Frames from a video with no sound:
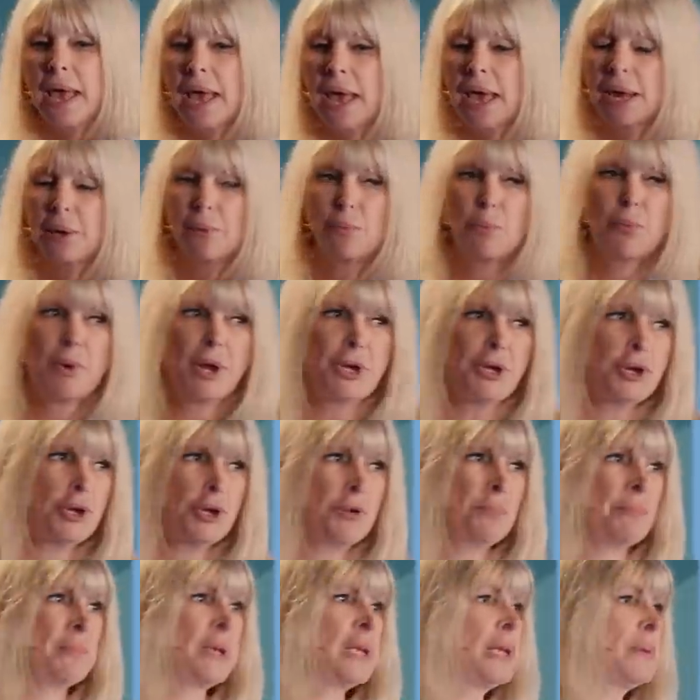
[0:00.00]
And when
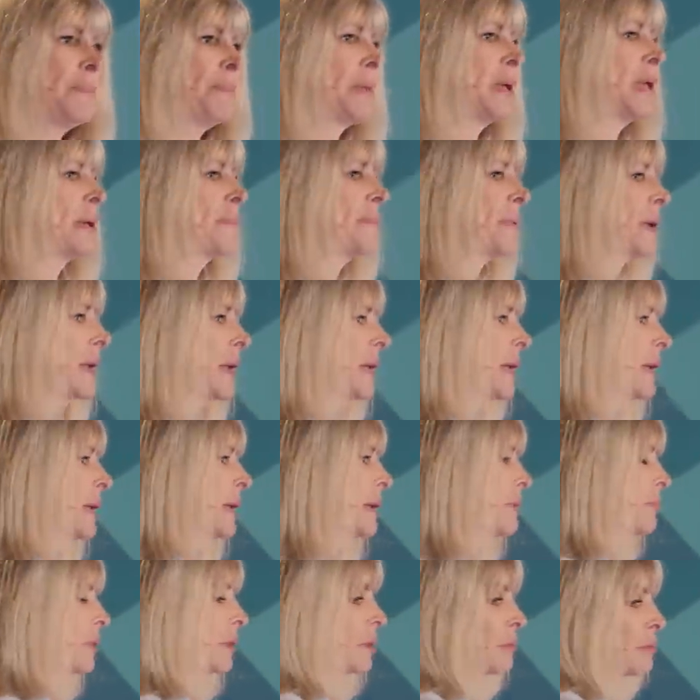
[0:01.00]
you meet people
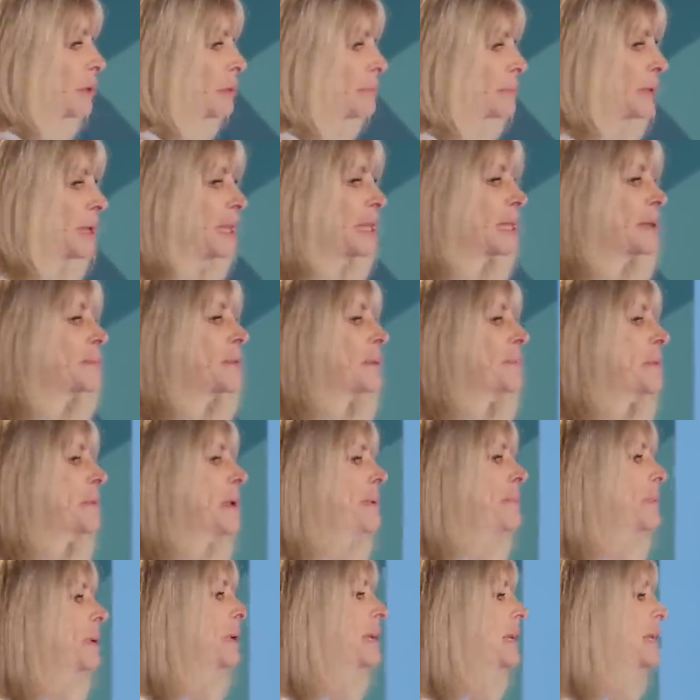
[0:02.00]
like, well, you won't meet them, but
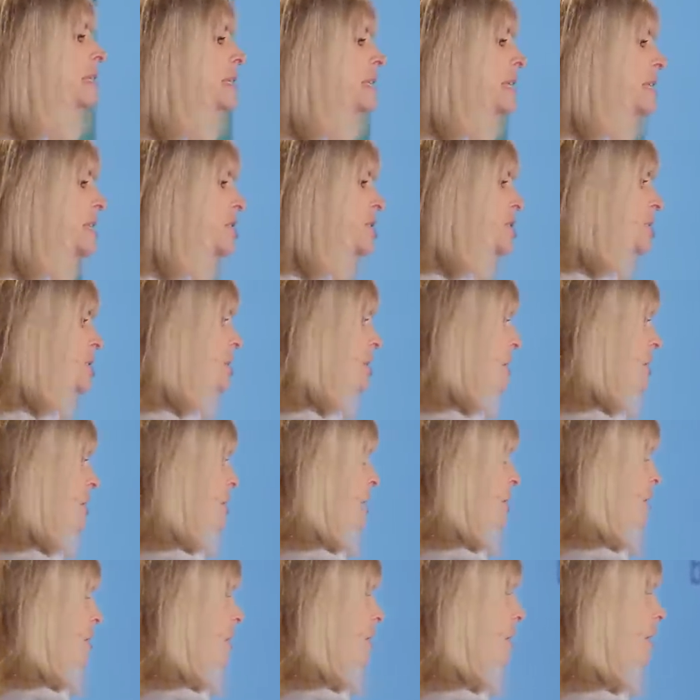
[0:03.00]
people like
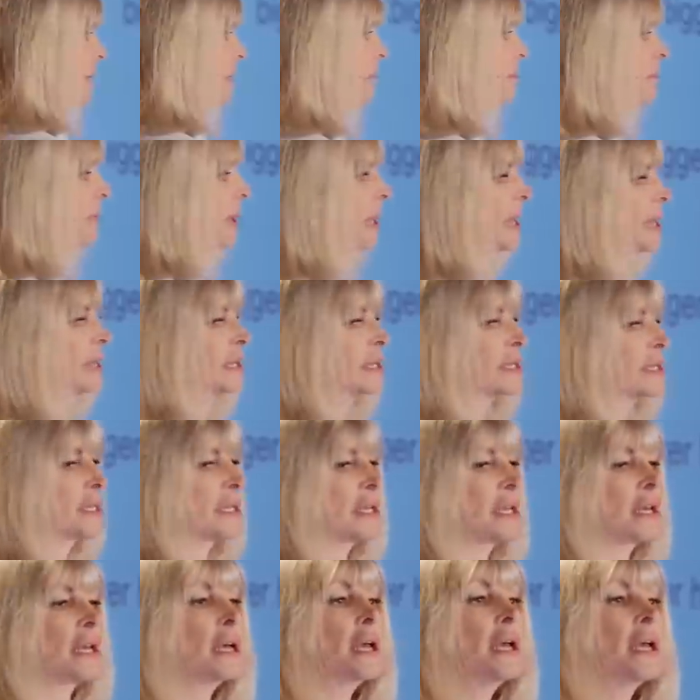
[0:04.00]
Titian, the
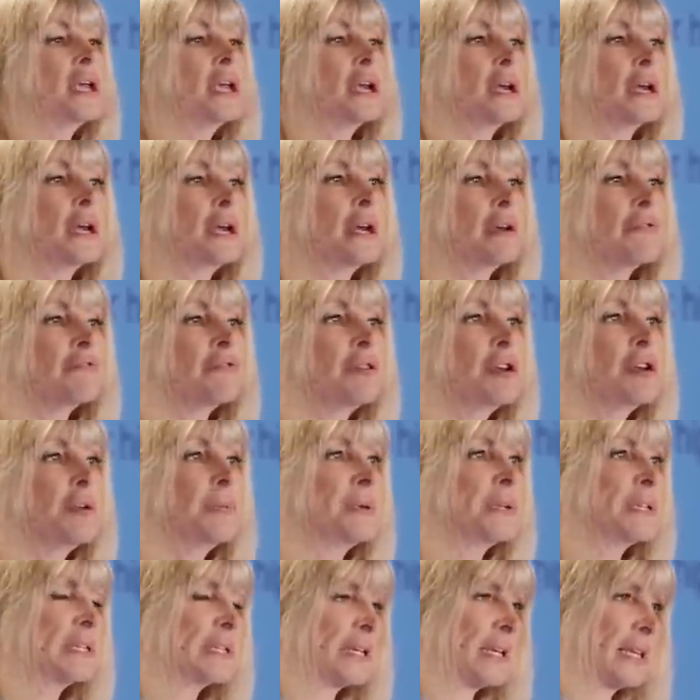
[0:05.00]
painter,
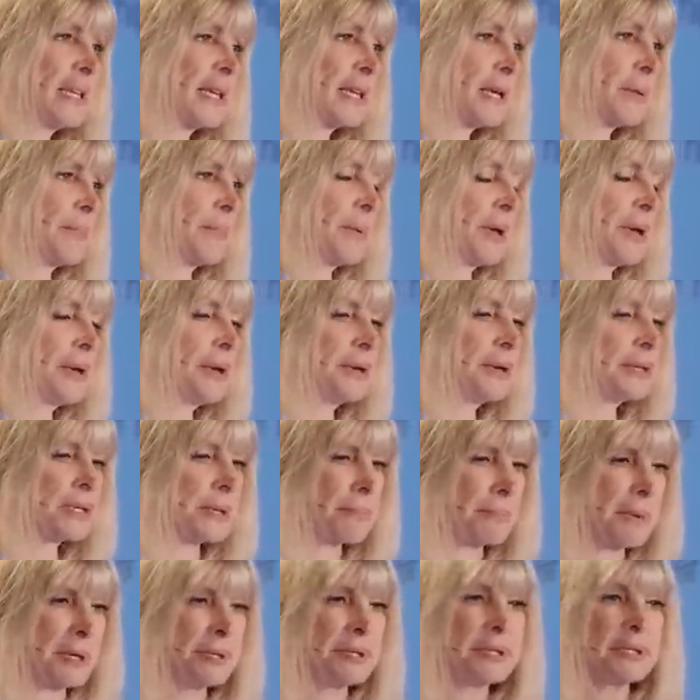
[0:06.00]
Rubinstein, the composer,
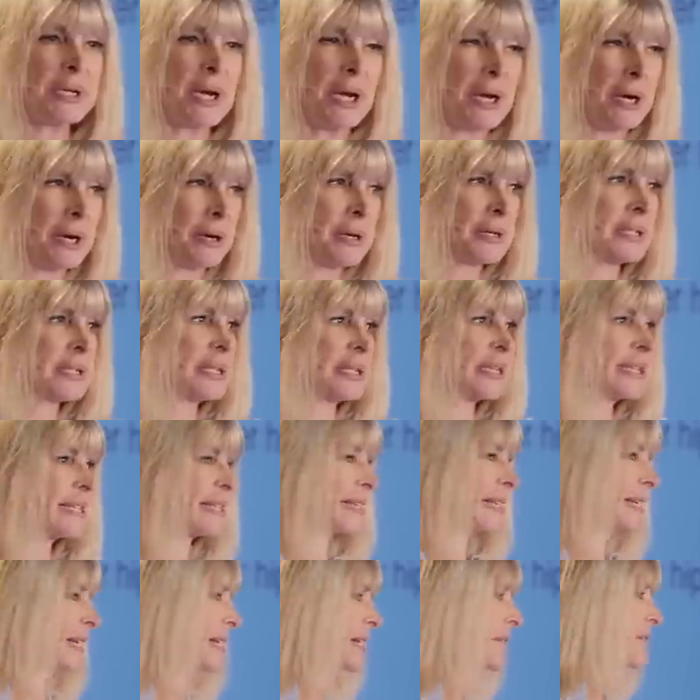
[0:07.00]
most
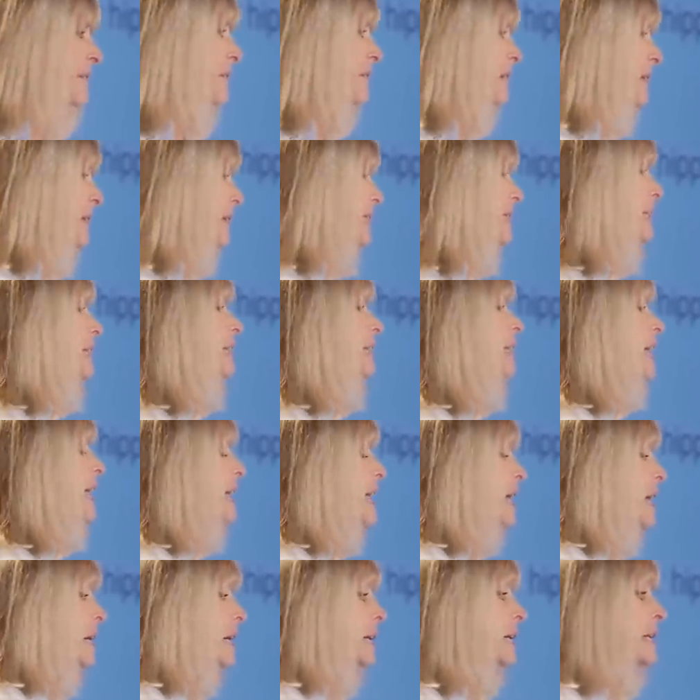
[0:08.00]
artists live until their
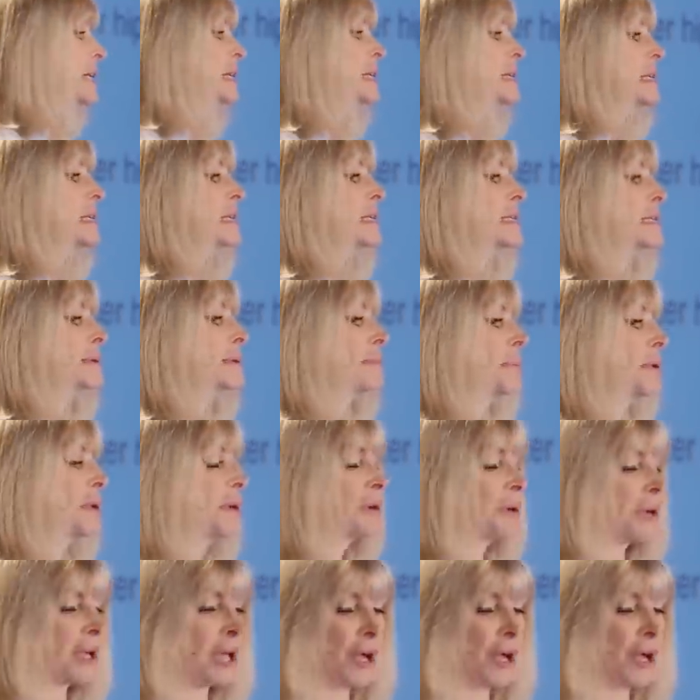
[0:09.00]
90s and beyond.